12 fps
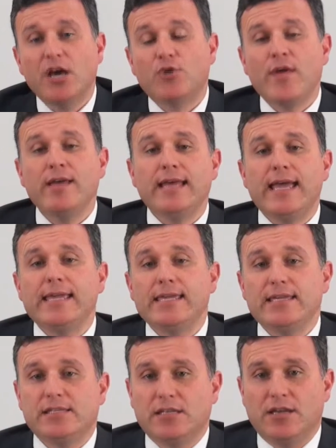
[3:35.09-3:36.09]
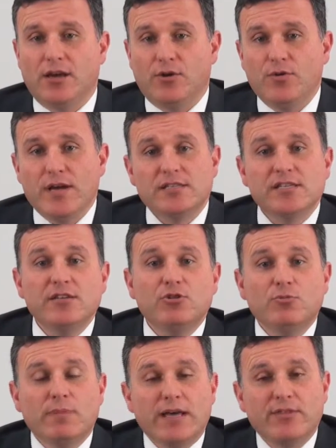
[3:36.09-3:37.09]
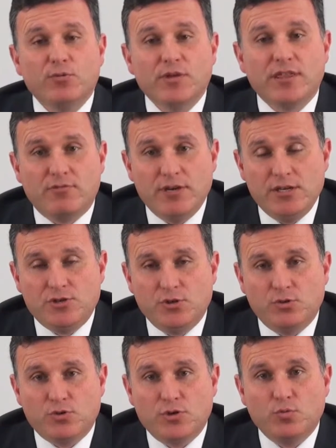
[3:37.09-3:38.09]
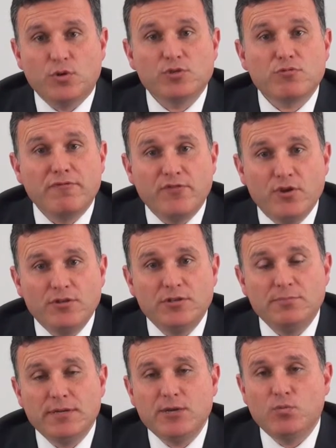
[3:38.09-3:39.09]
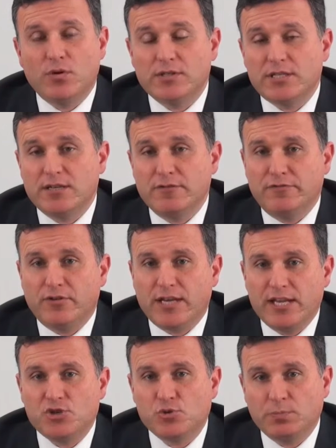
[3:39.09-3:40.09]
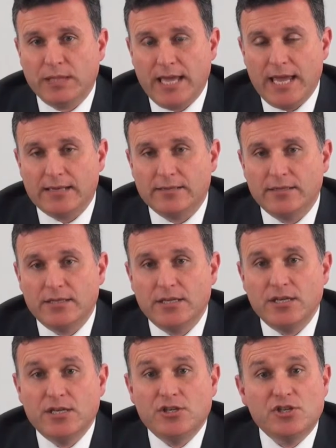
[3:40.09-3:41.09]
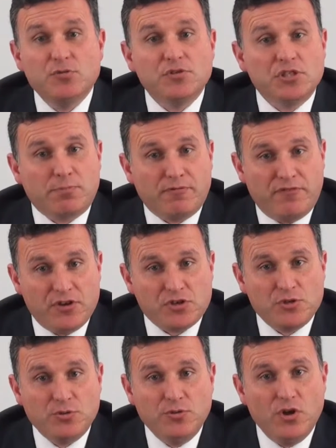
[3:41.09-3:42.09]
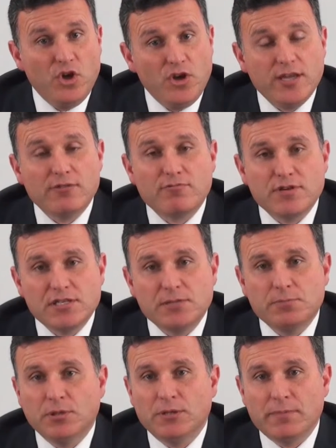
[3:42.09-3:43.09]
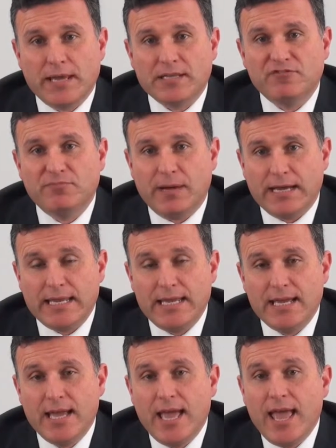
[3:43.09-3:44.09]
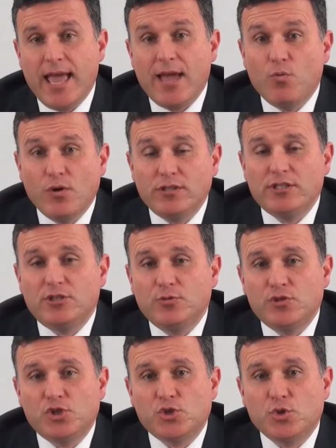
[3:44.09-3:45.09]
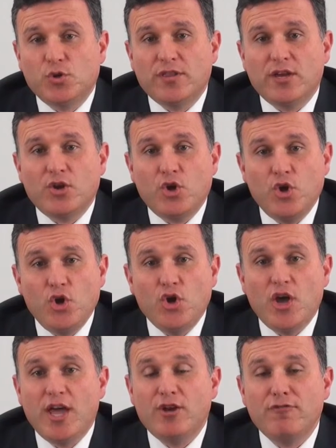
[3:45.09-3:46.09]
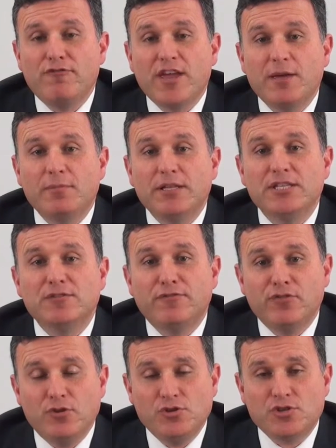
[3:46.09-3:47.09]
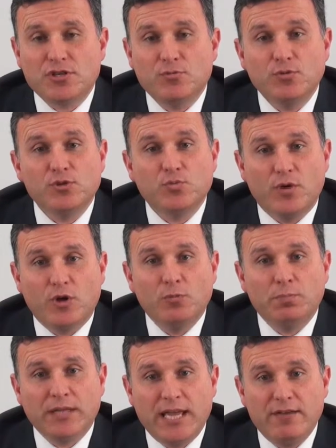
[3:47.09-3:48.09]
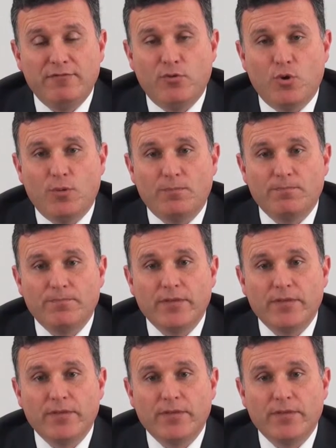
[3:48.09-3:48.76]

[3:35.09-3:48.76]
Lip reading: Around 8 years ago, a single mother with 3 children was referred to me wanting a financial plan. She was a professional, earning a reasonable amount of money, and wanted to ensure that her and her family's future was well planned for.